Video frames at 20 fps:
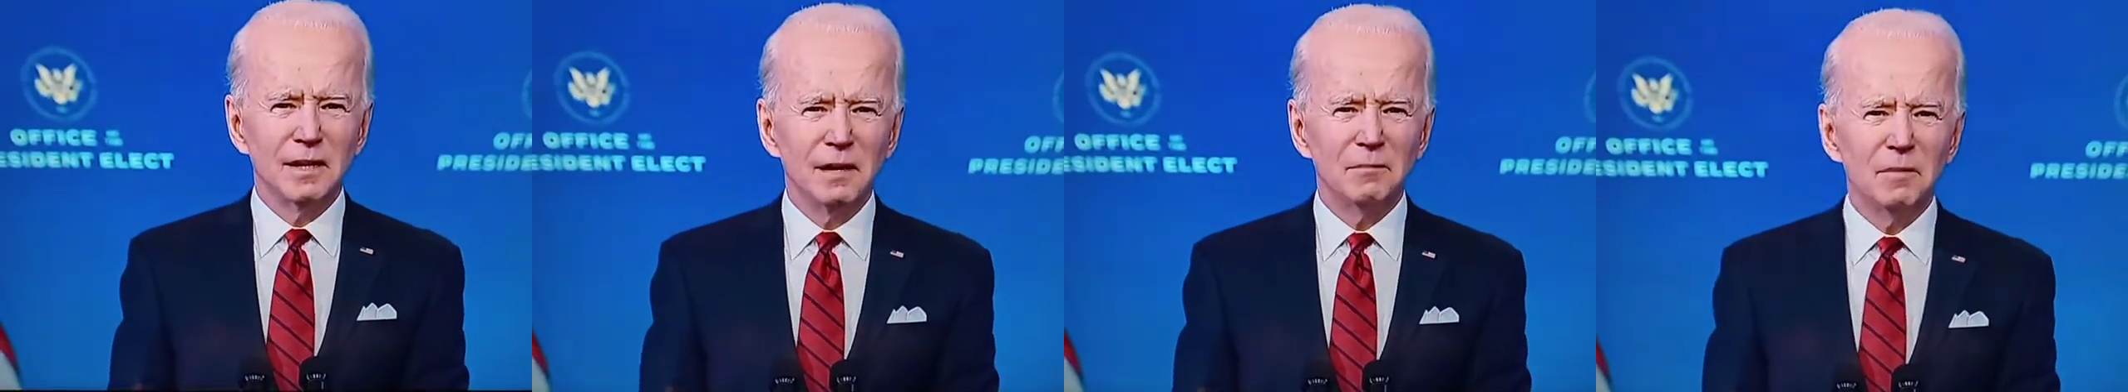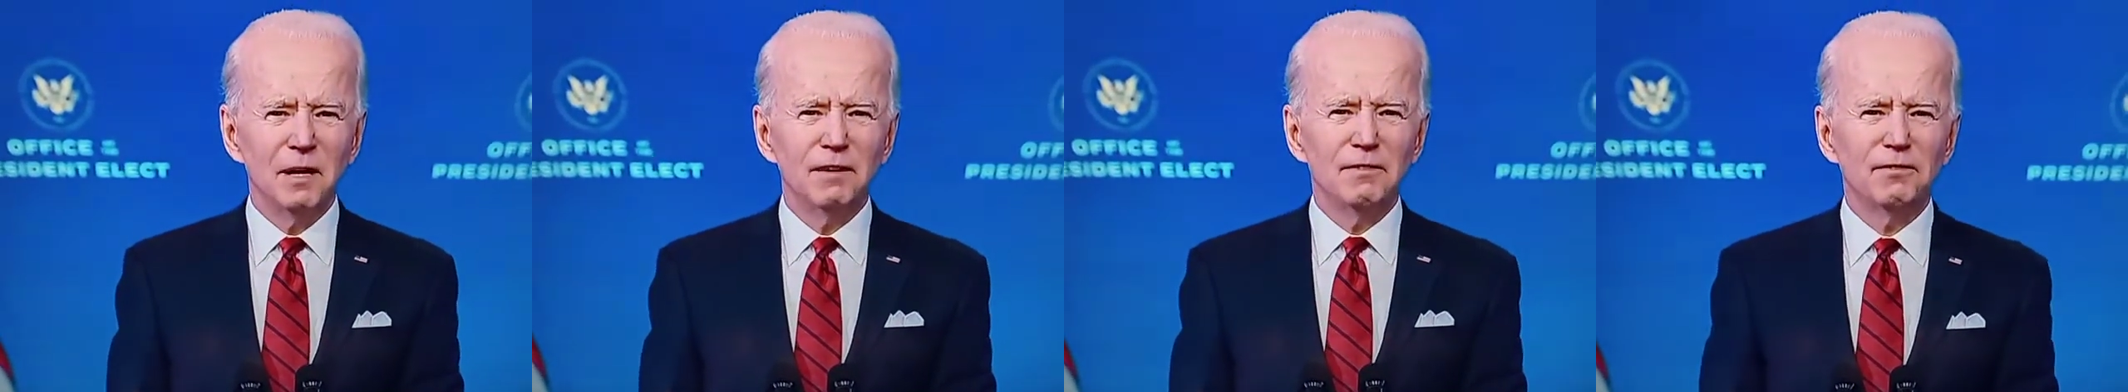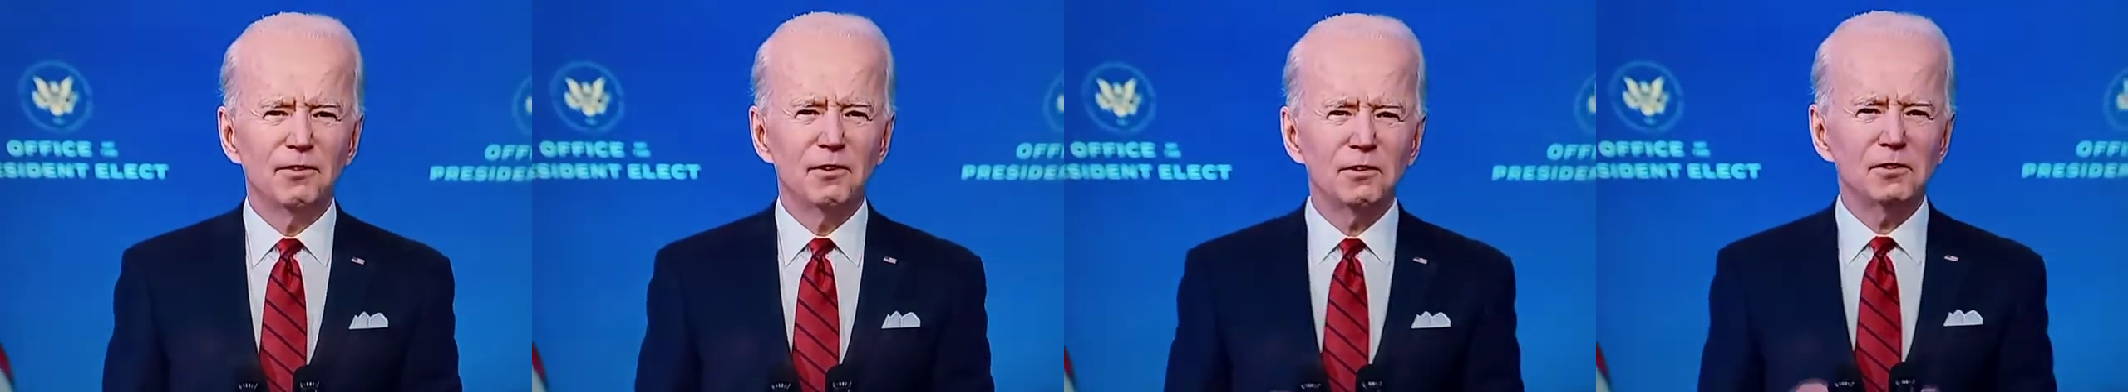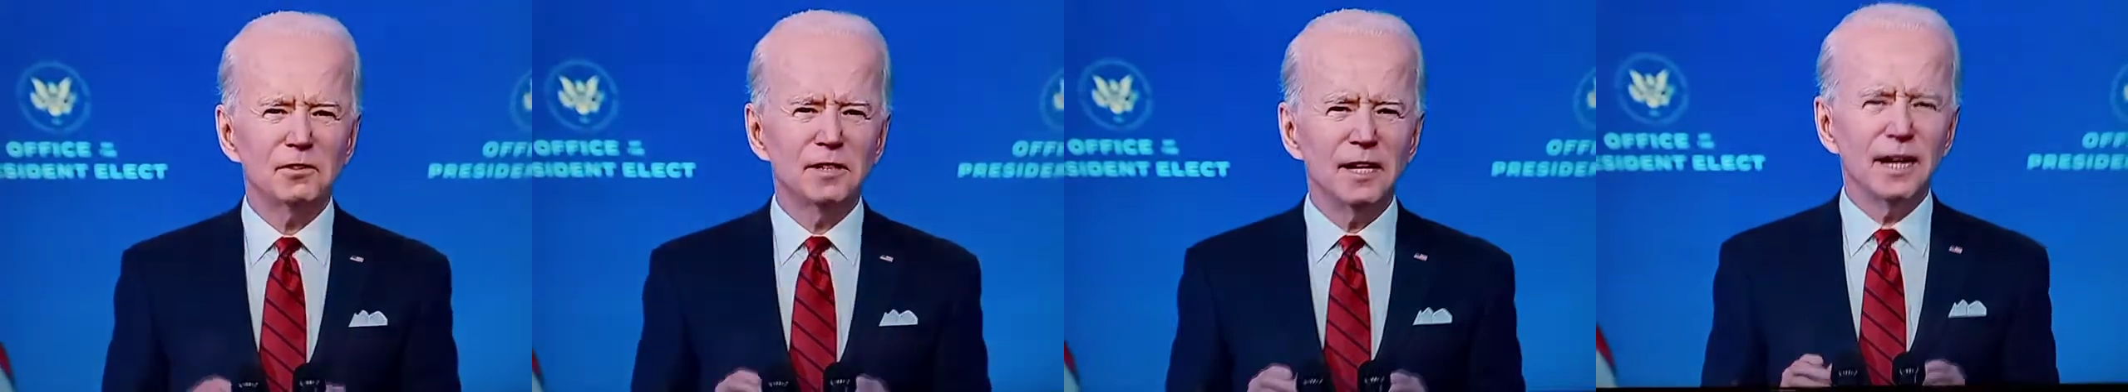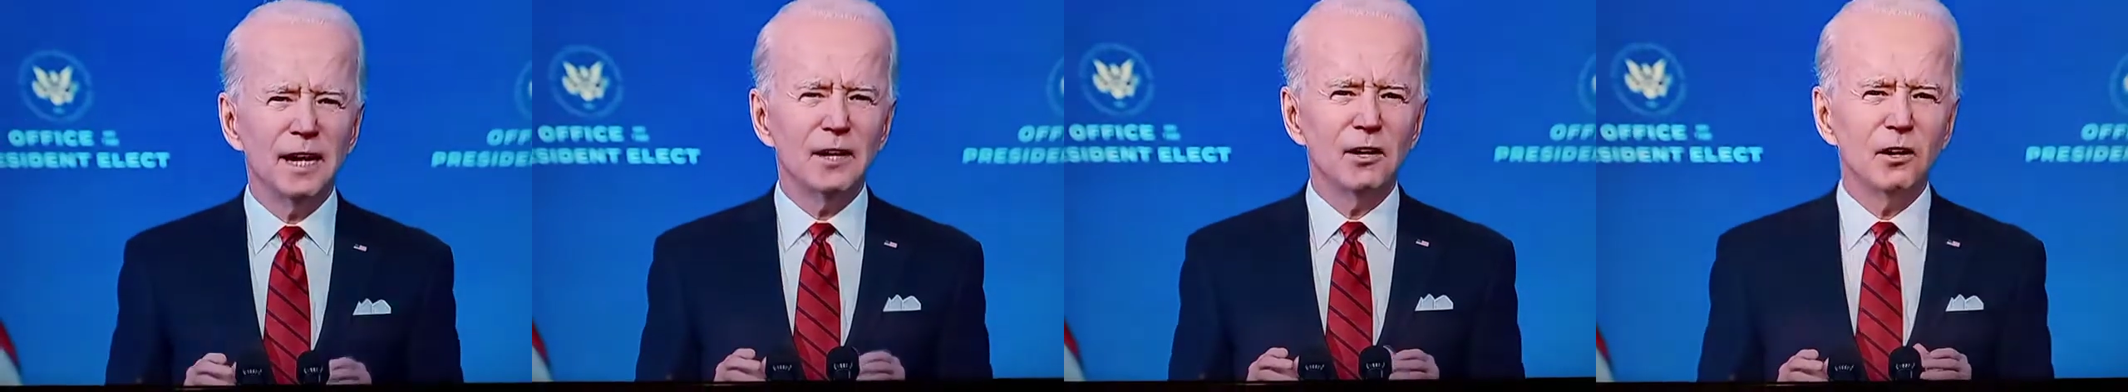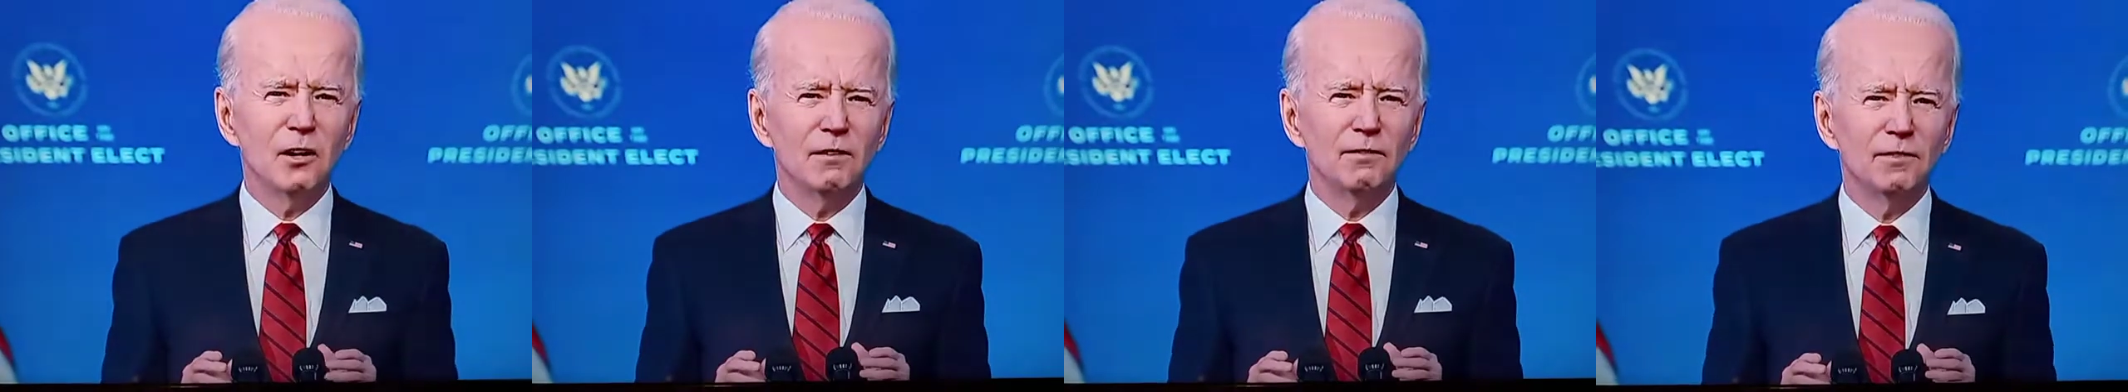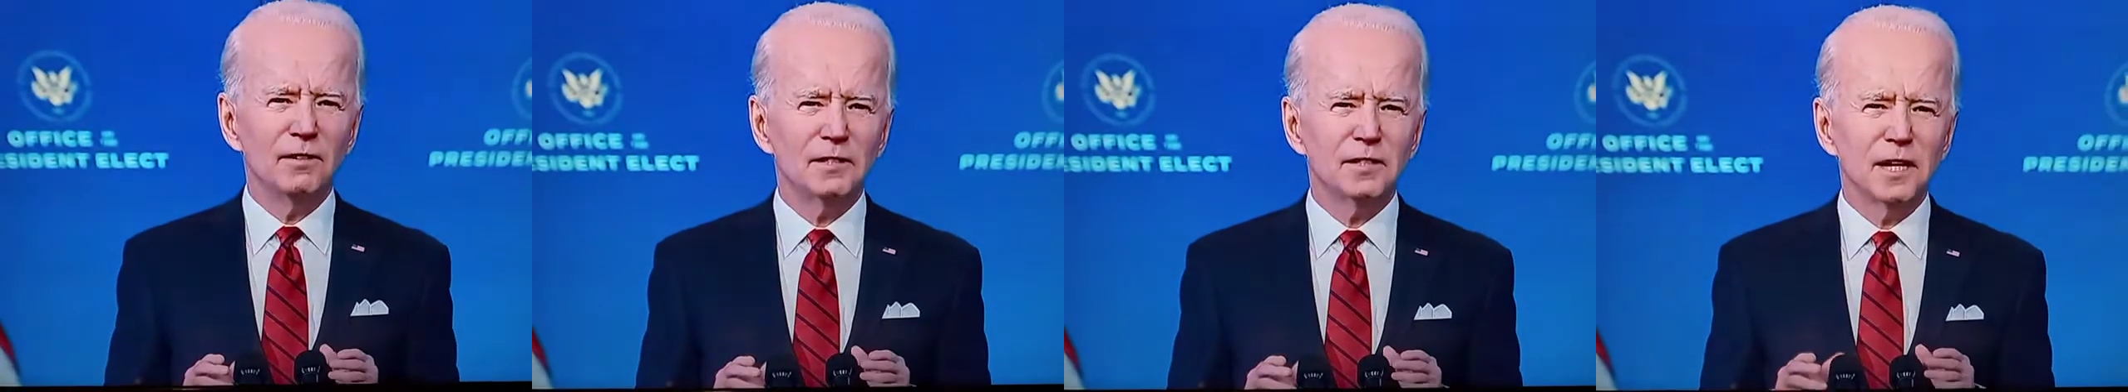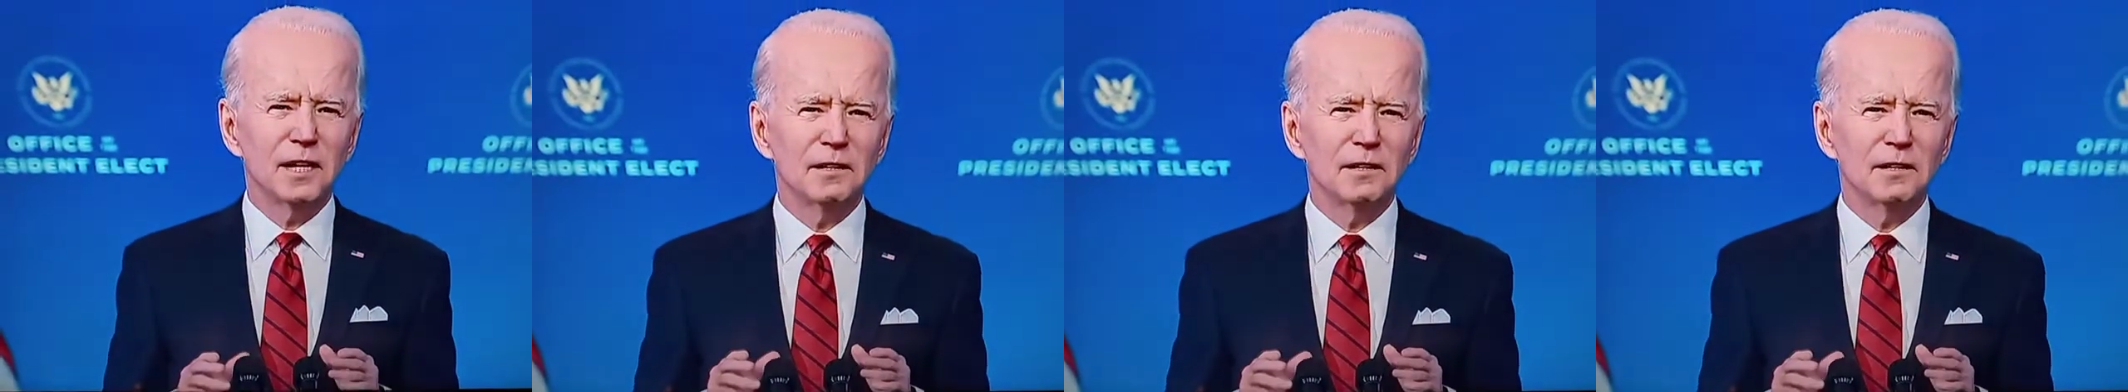On my first day in office,